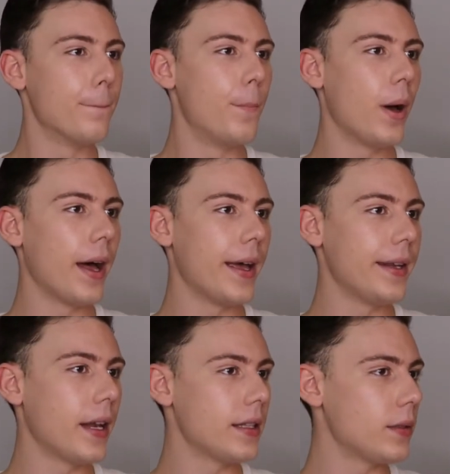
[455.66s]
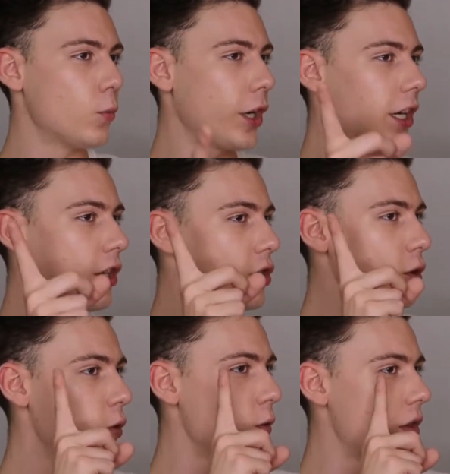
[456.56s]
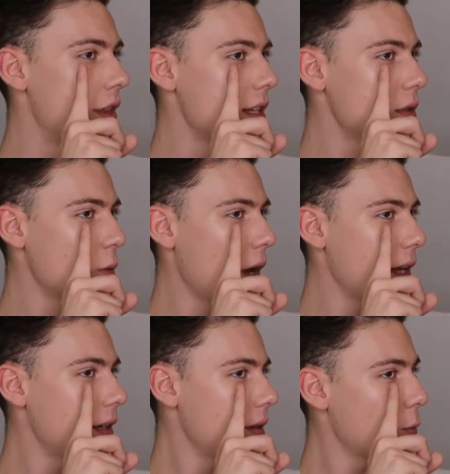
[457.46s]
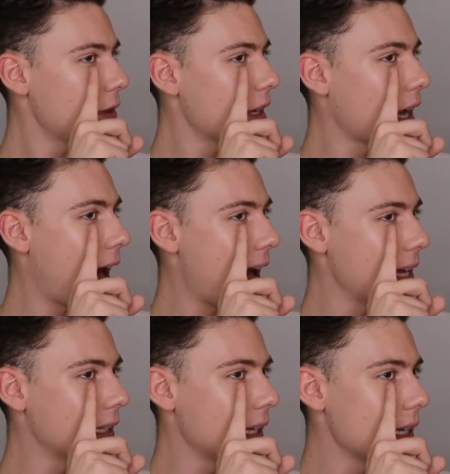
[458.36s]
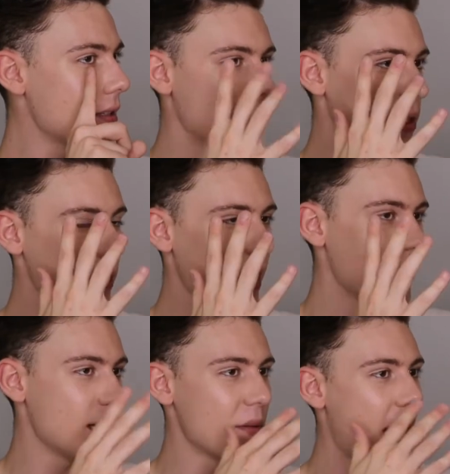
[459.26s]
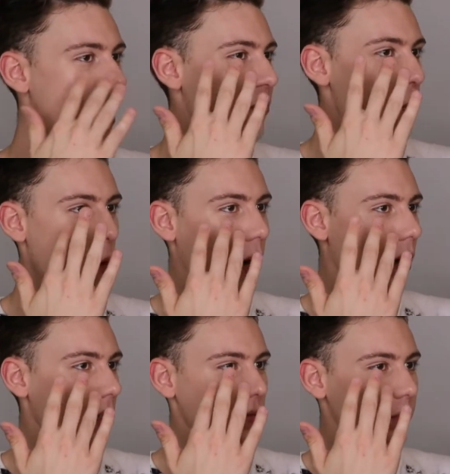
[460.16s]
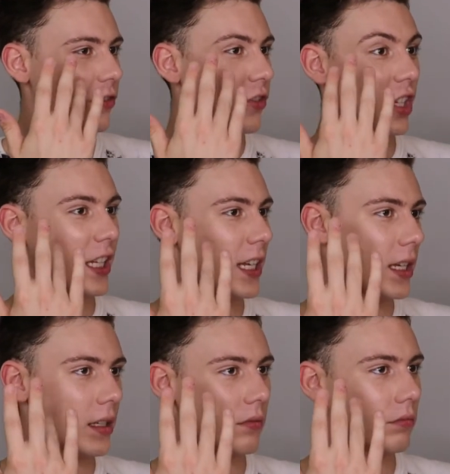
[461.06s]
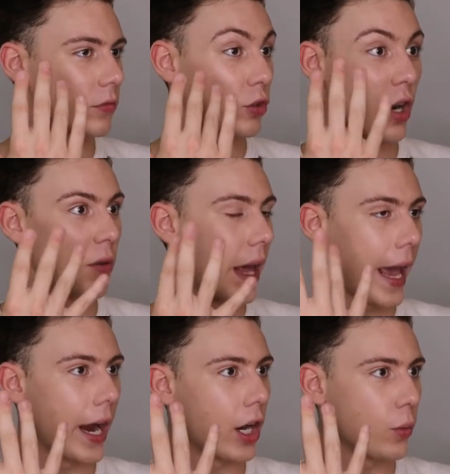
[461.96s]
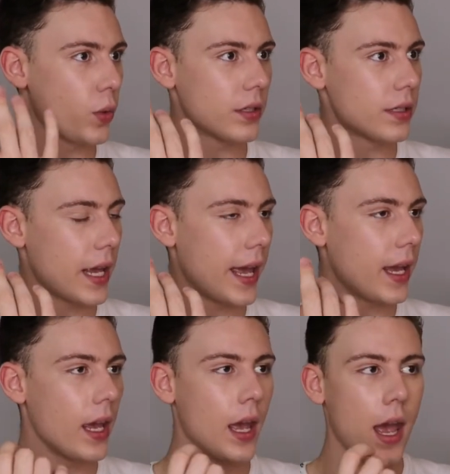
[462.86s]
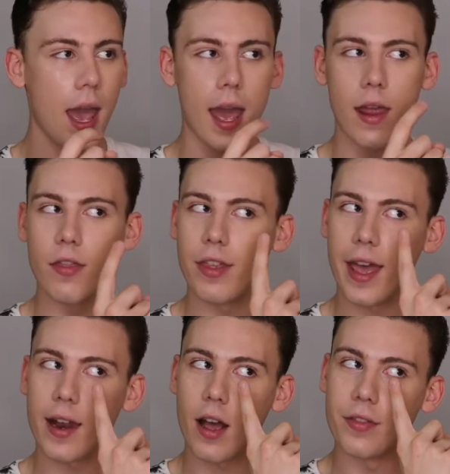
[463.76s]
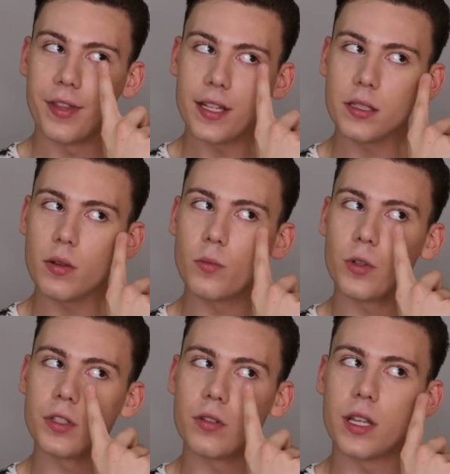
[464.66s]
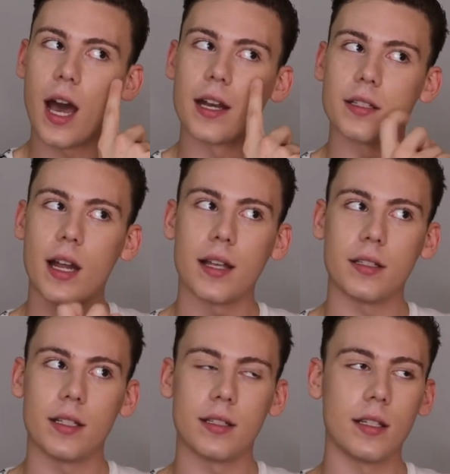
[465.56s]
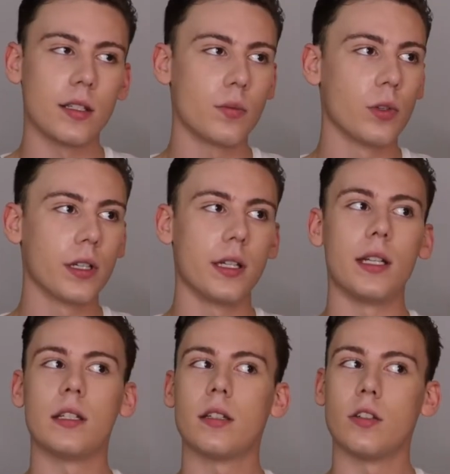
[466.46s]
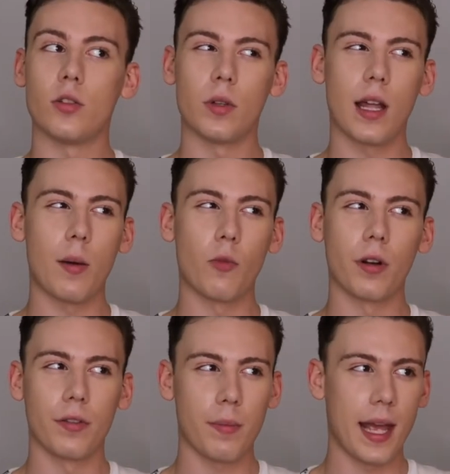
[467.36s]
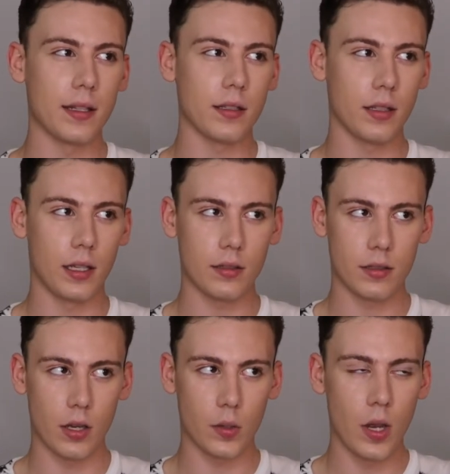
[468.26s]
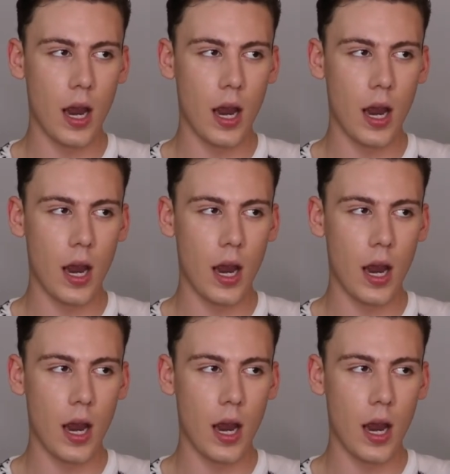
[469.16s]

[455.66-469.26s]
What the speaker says: But we're going to do this one with the Kylie, since I seem to have more fully grown hair, we'll say. And then on this one, we'll do the Anastasia, since we're going to need to do a lot more of the penciling. So